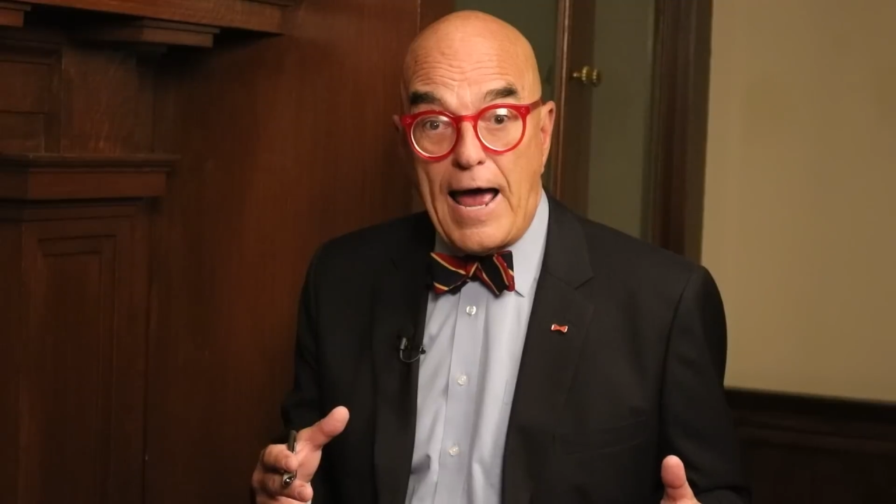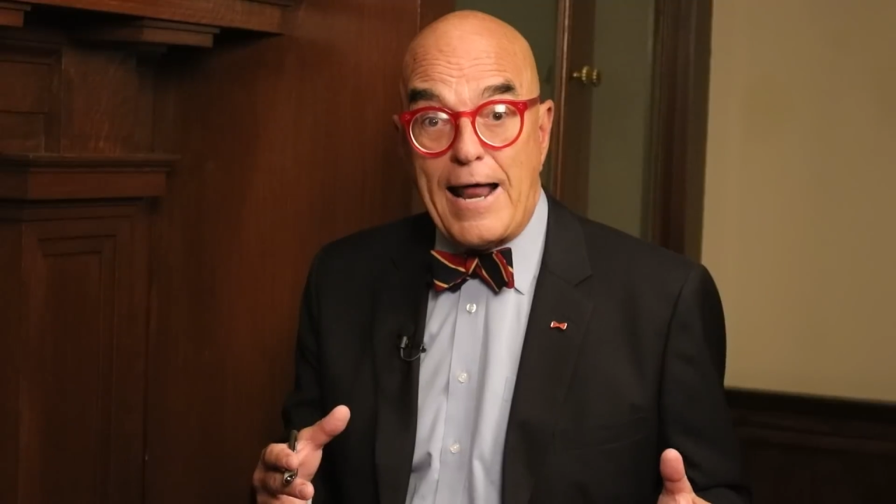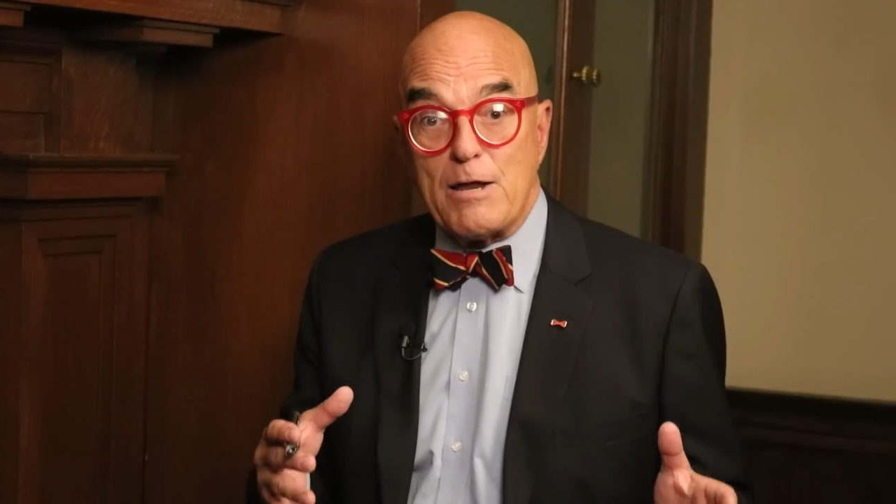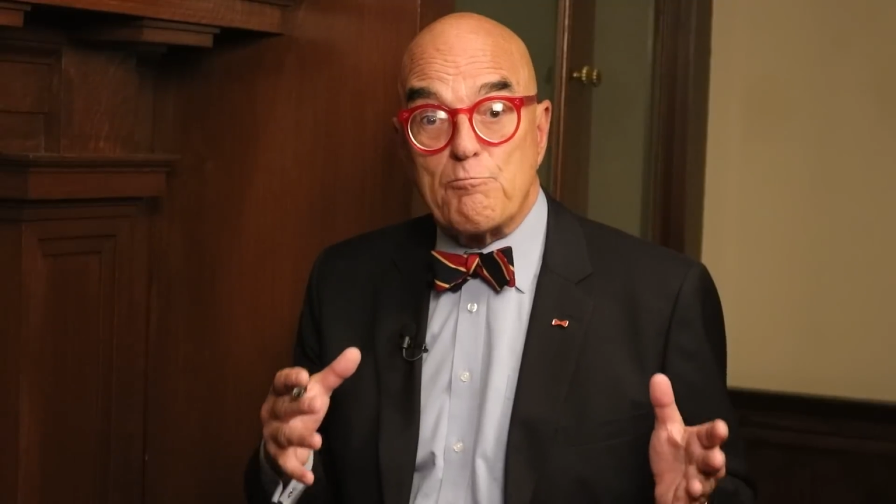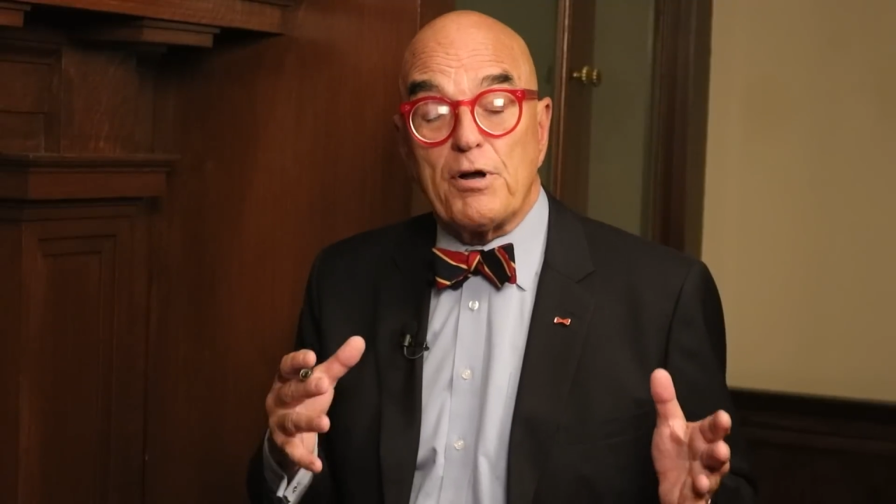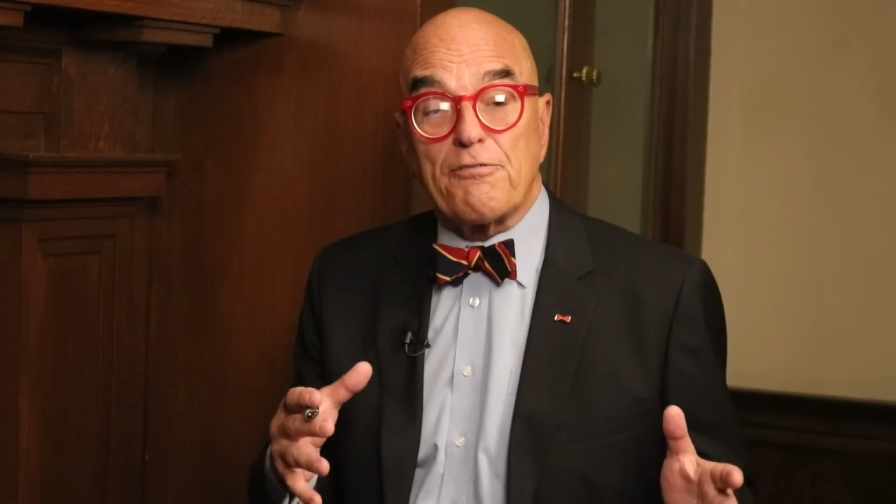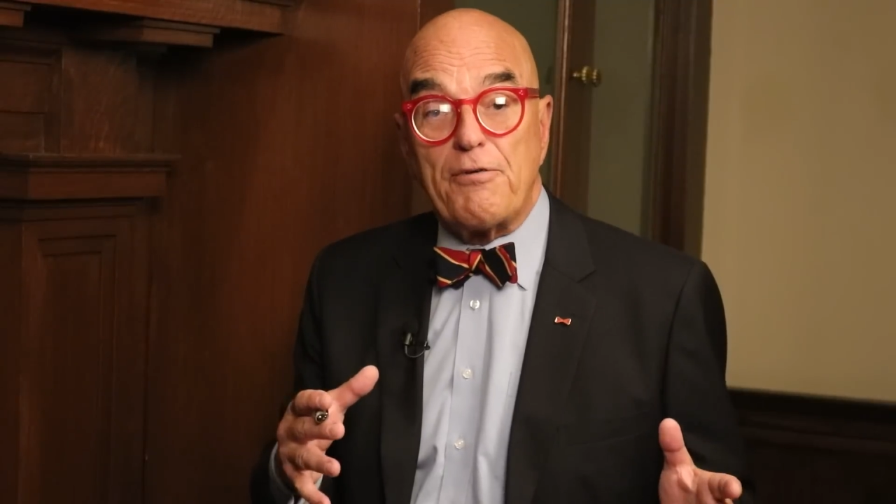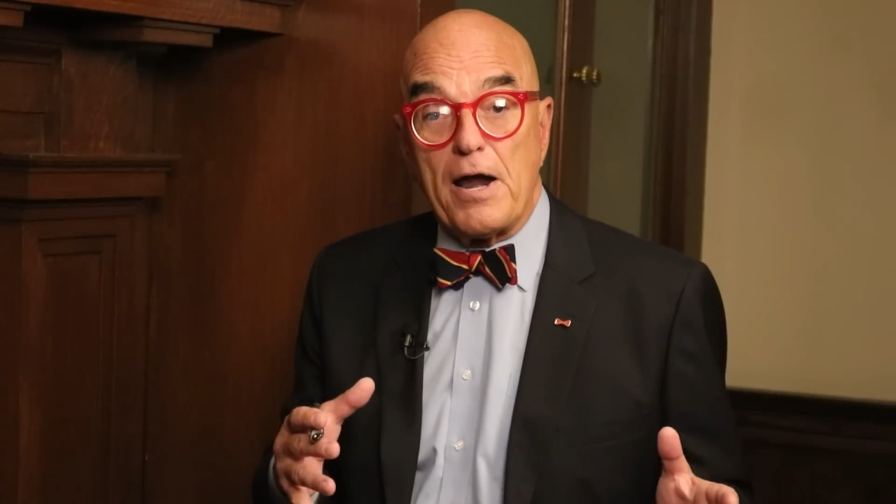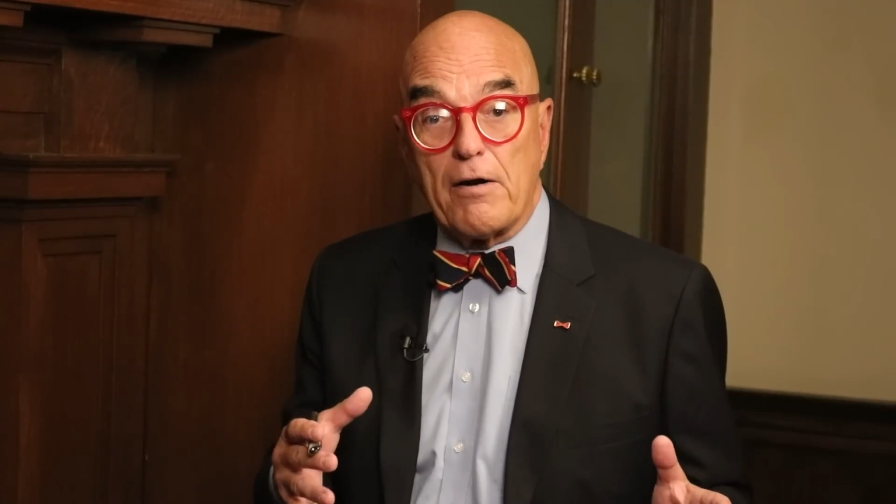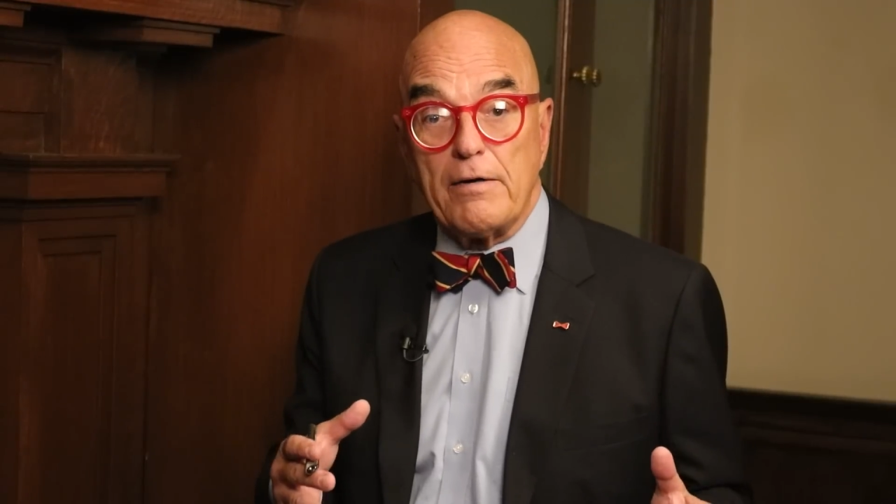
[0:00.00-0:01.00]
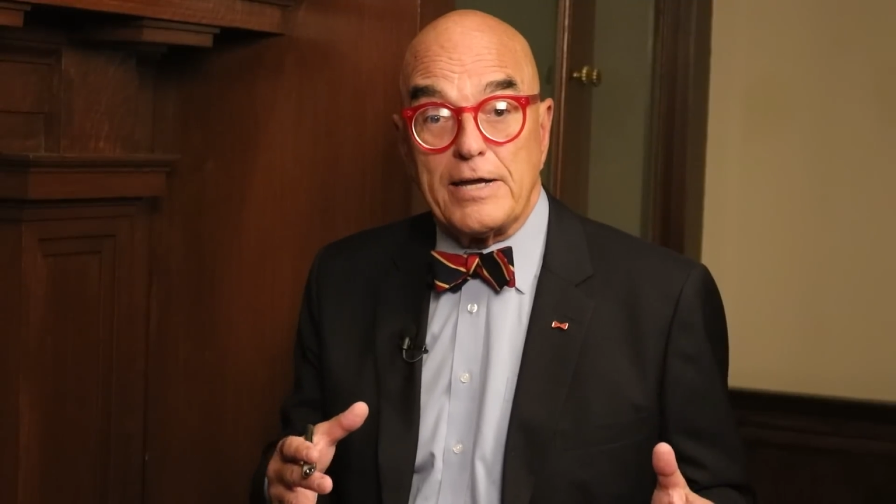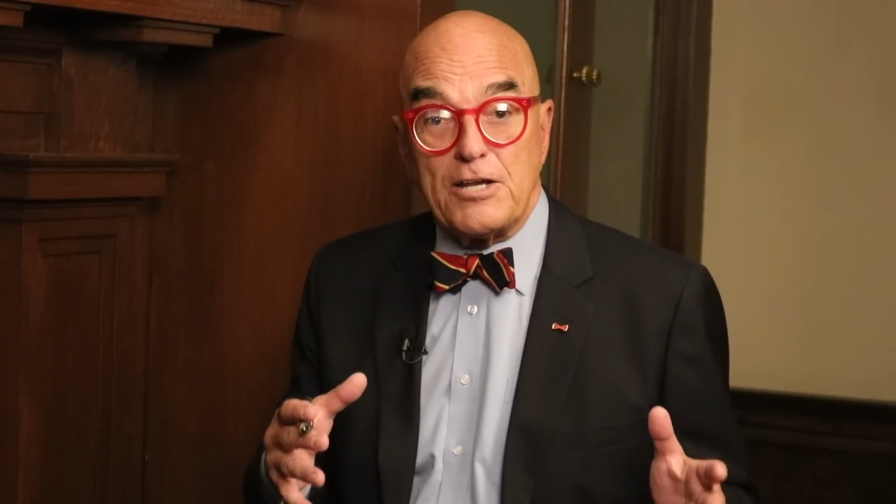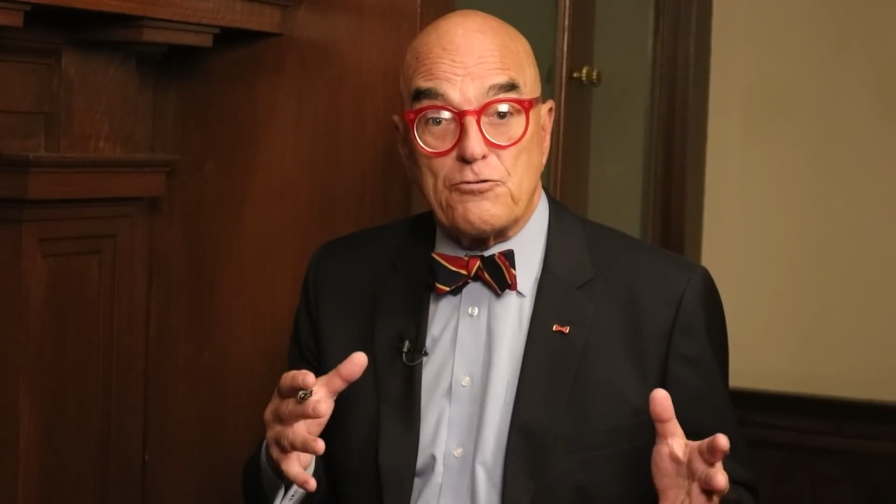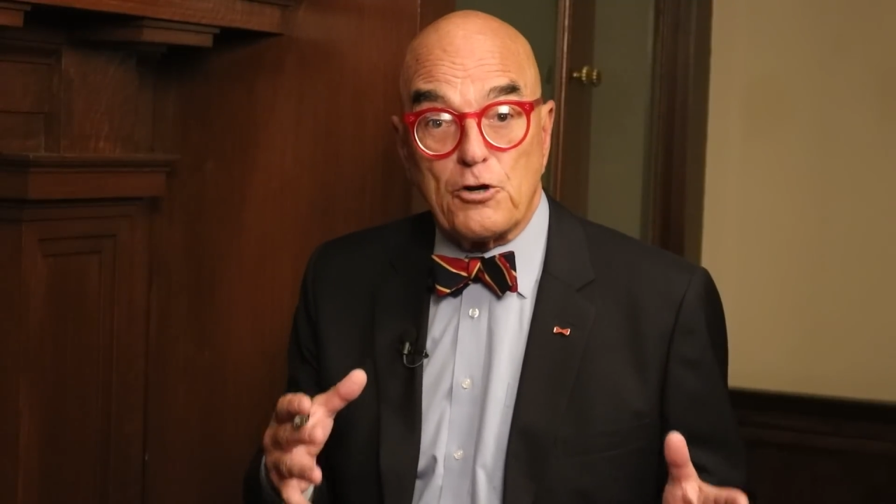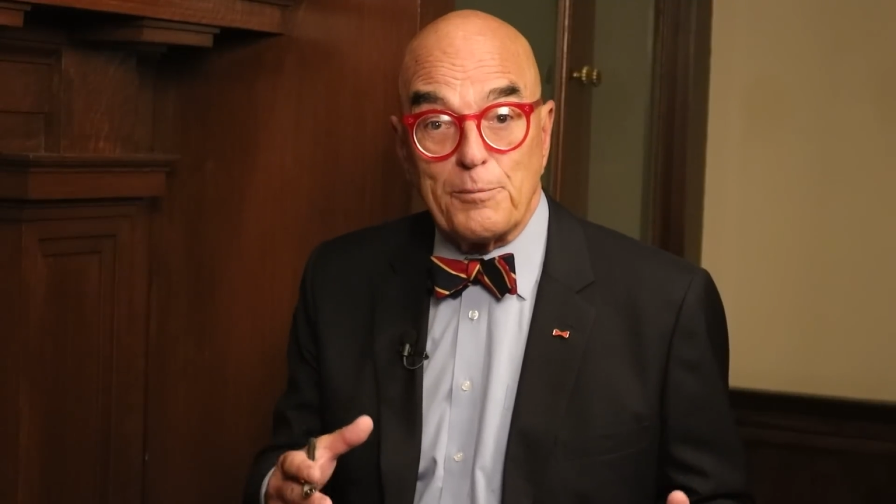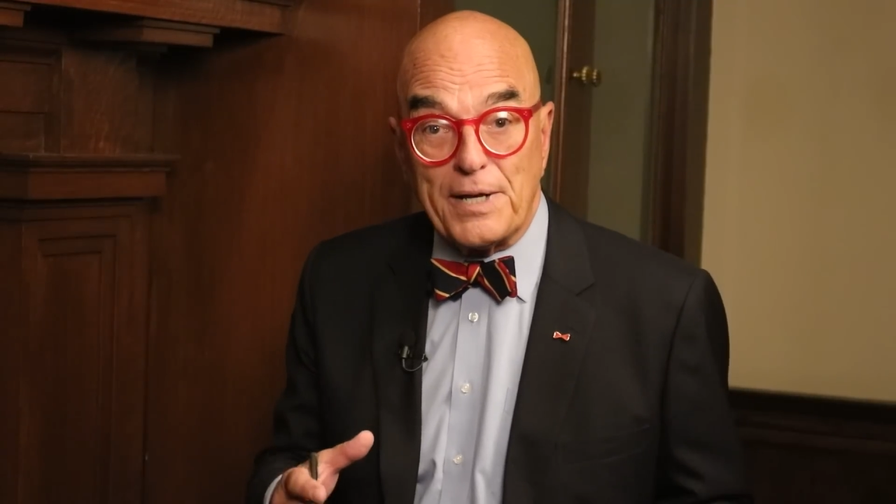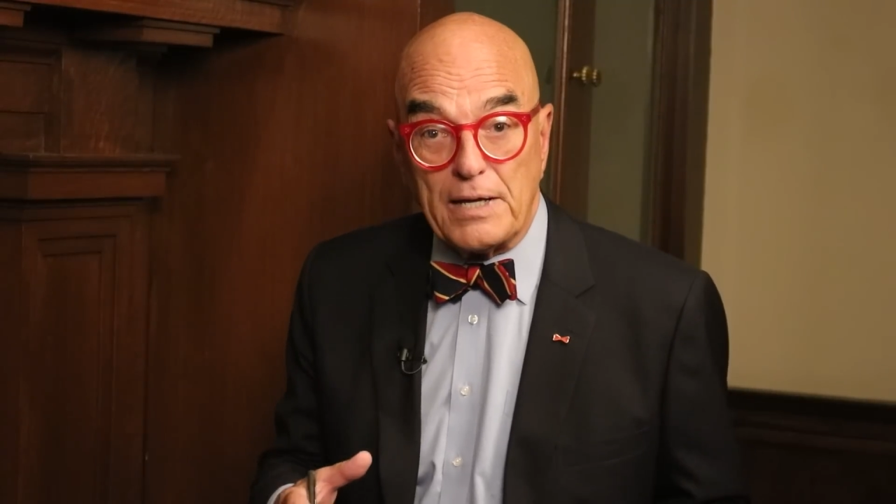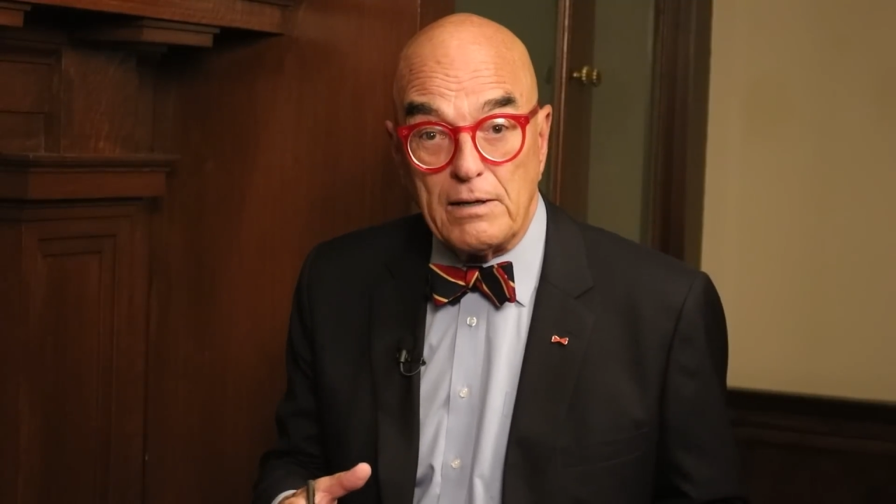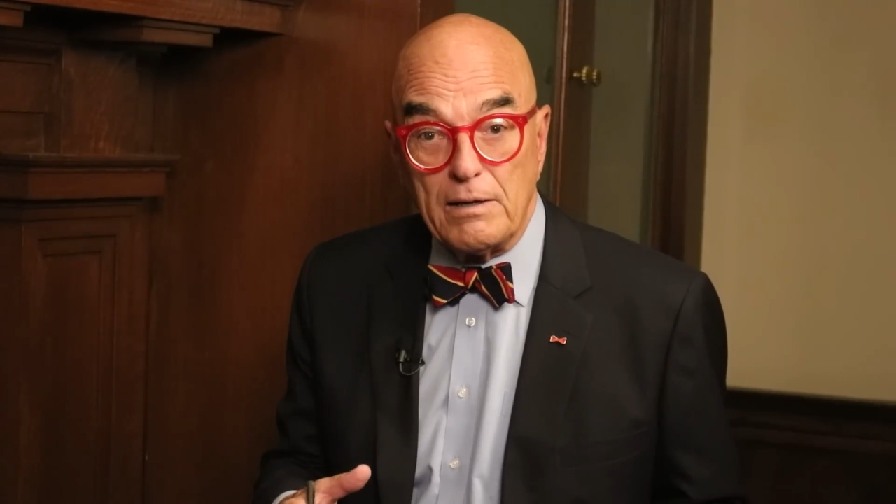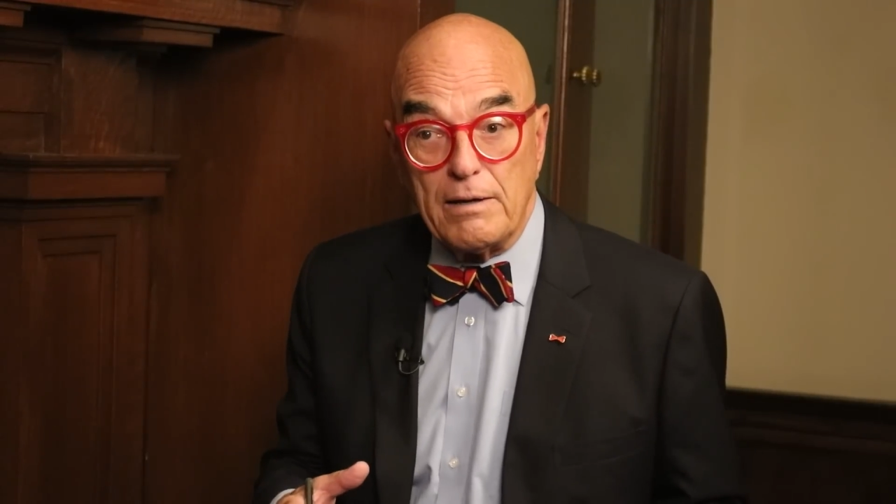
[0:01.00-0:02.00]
at a book fair in Germany,